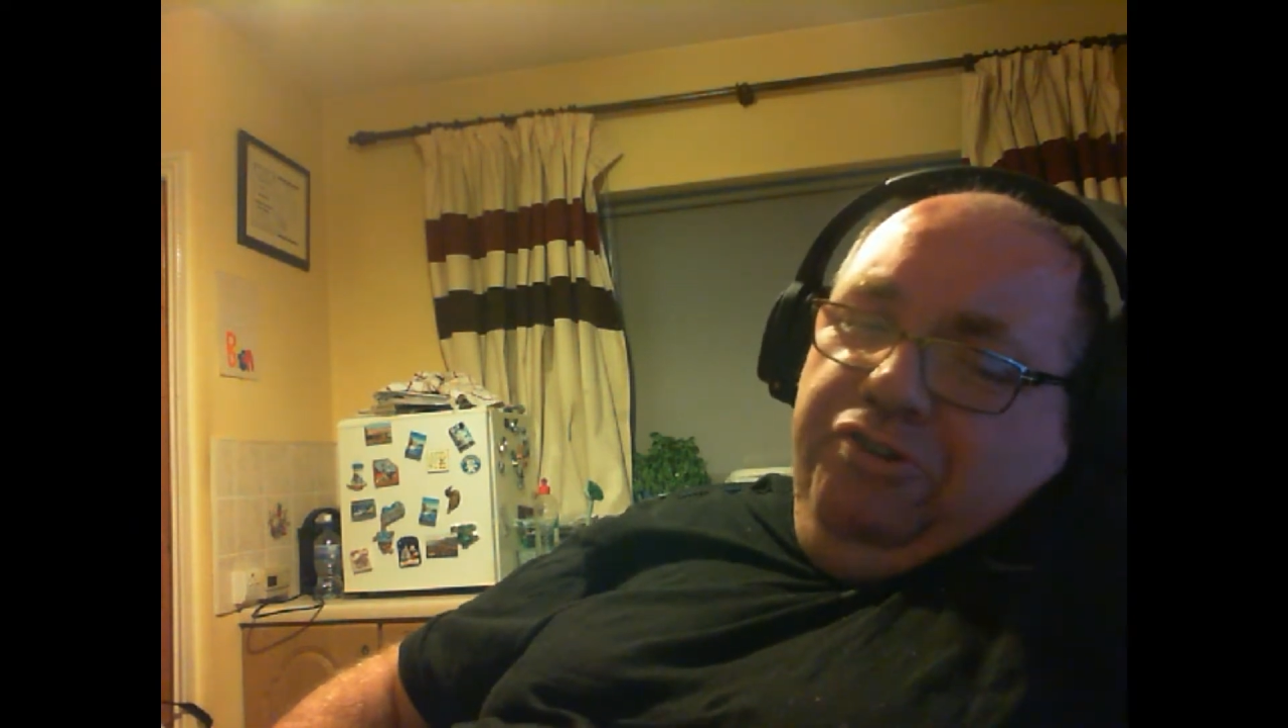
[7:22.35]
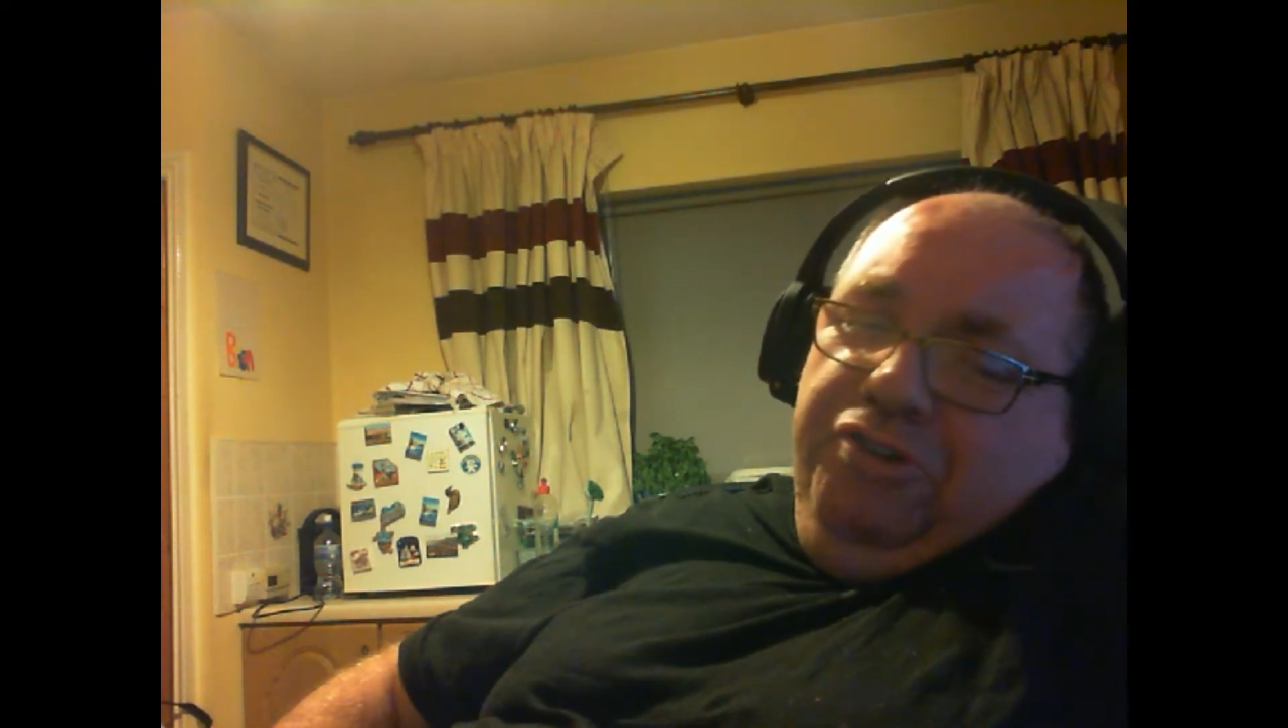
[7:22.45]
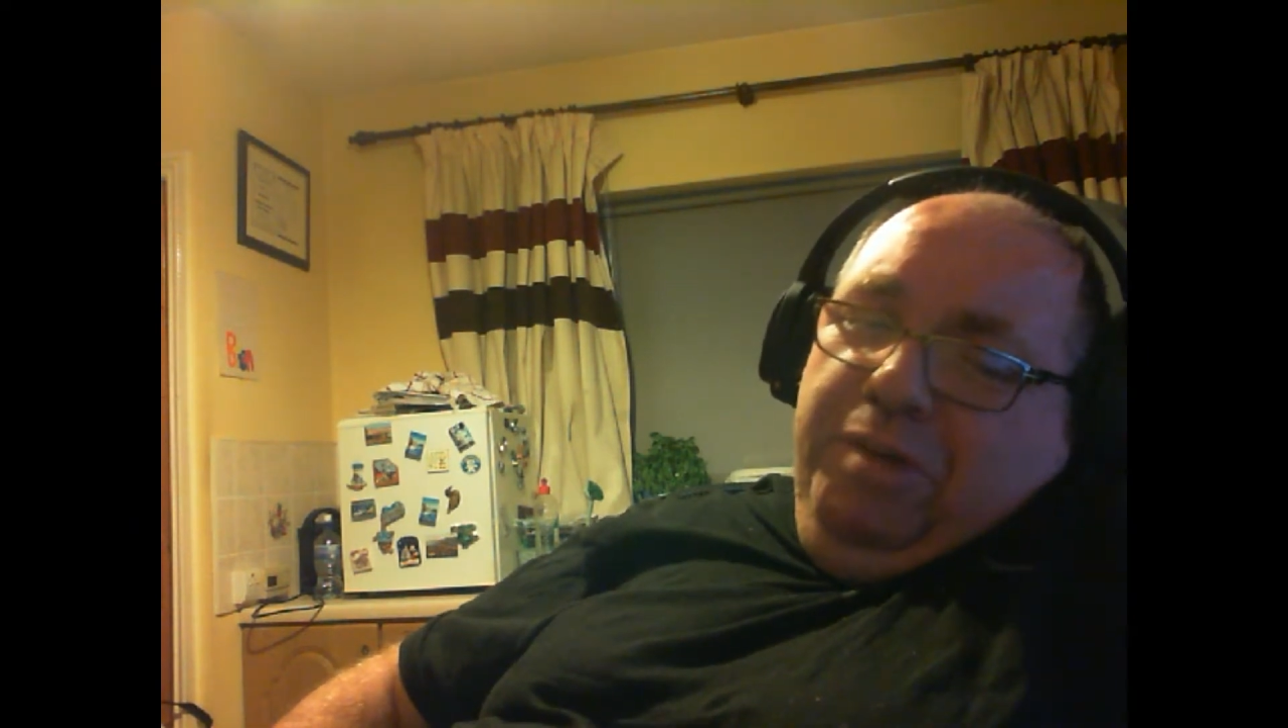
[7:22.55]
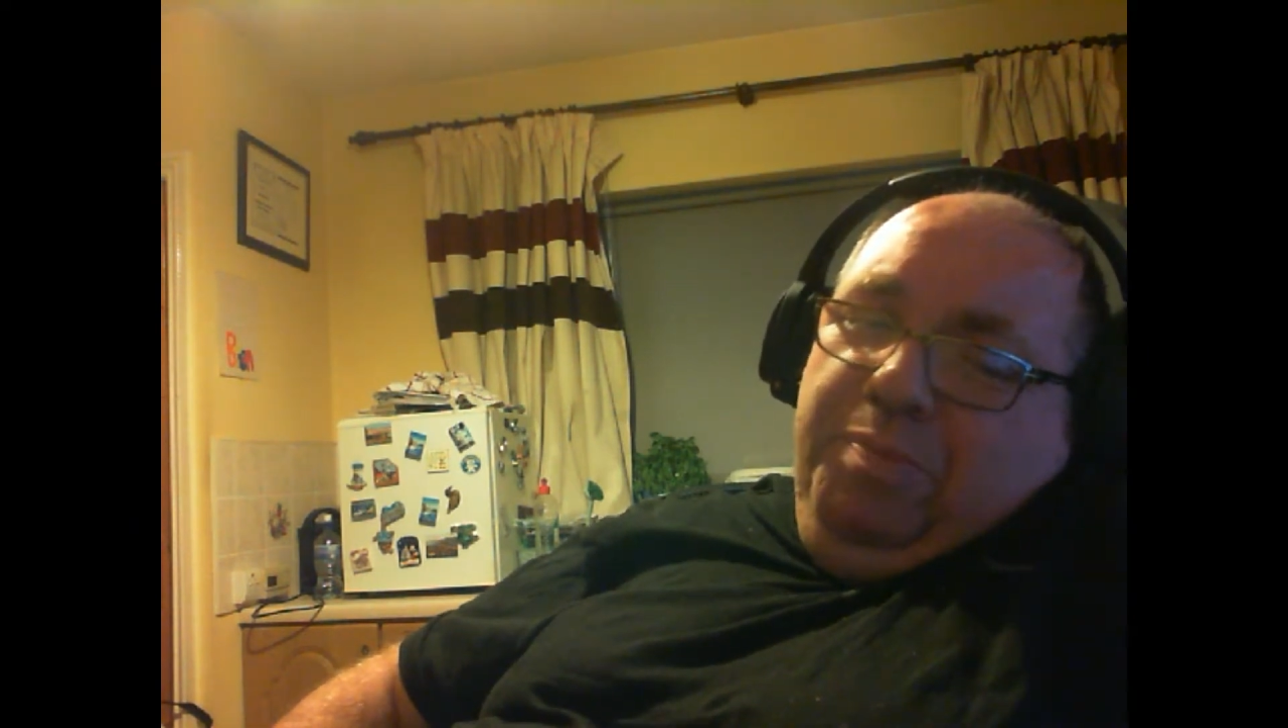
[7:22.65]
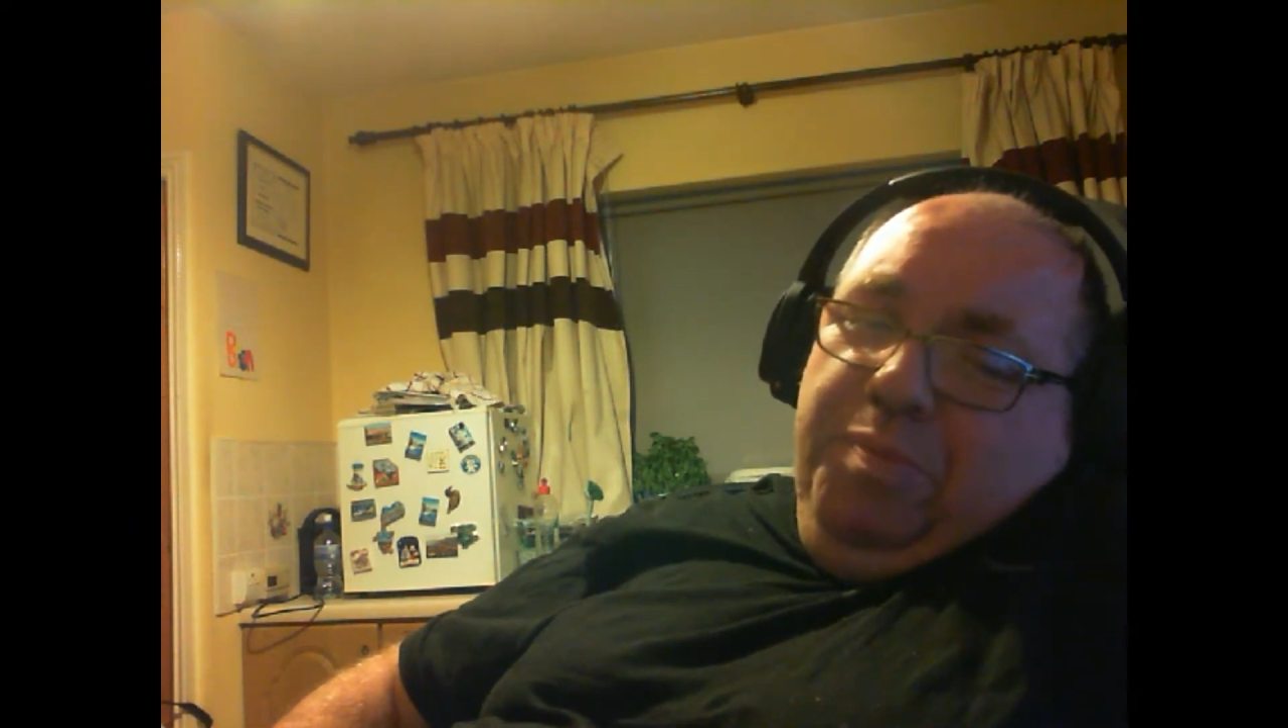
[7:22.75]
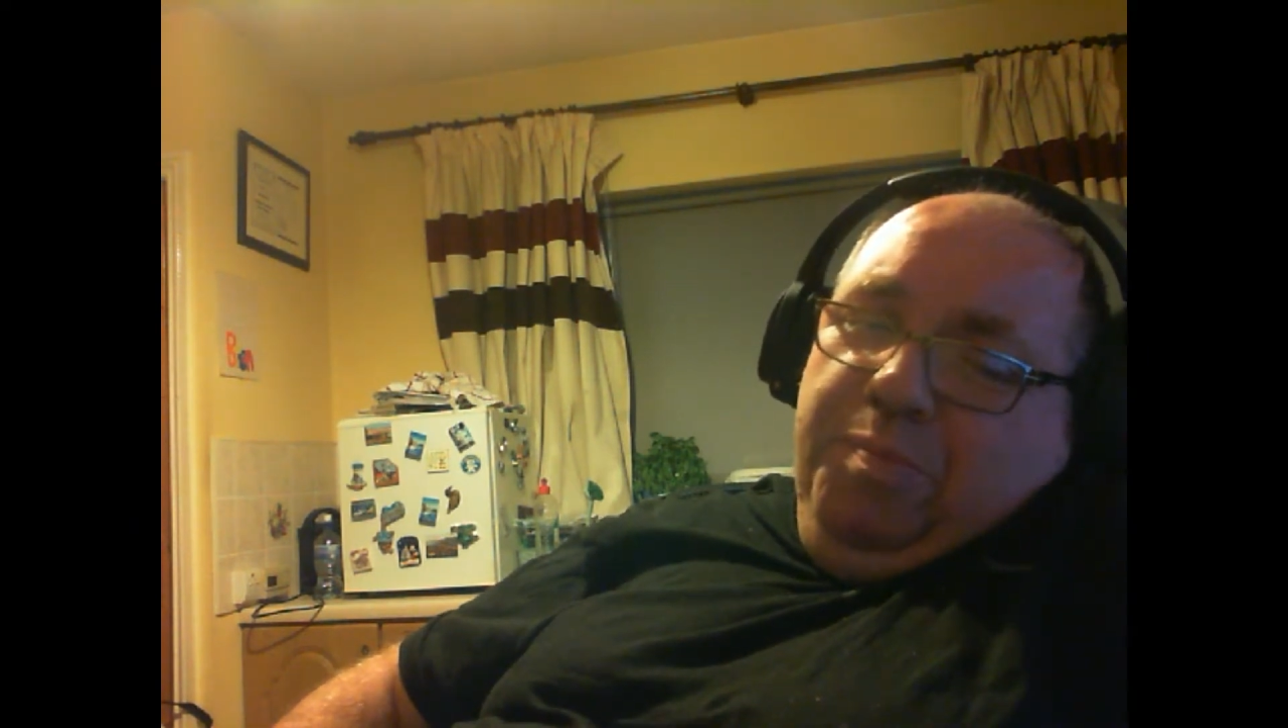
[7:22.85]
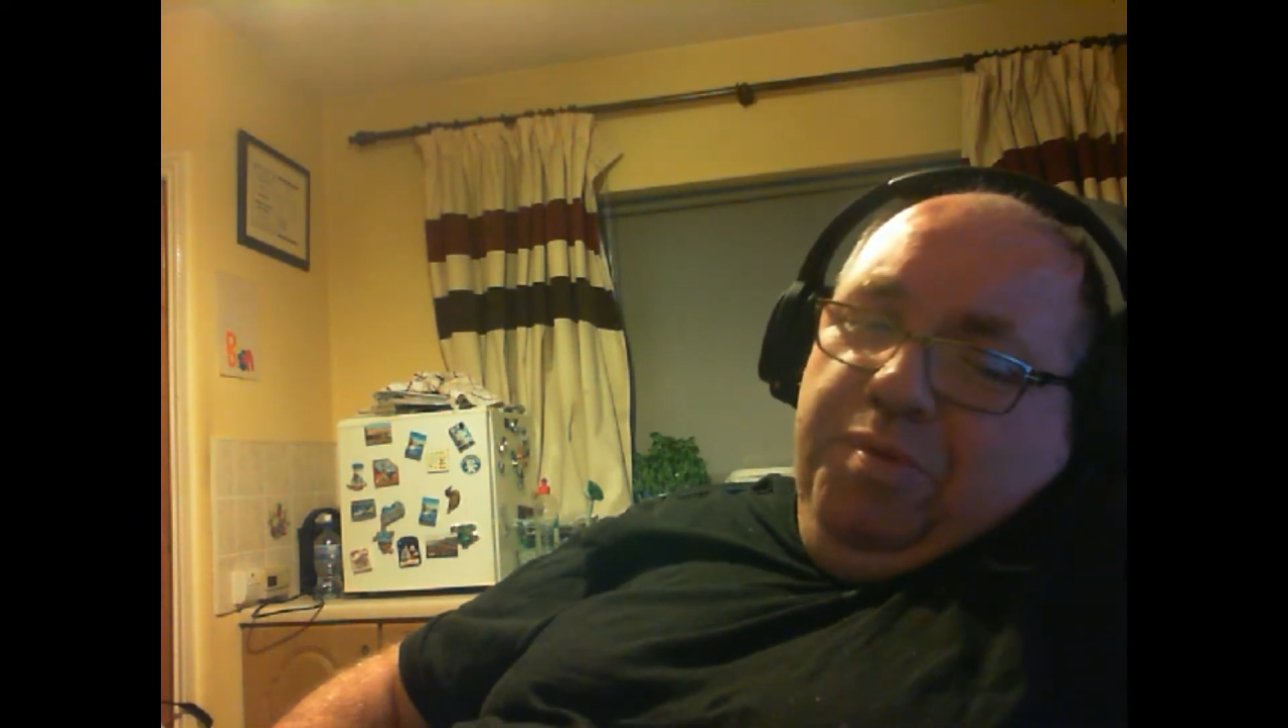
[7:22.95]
shopping,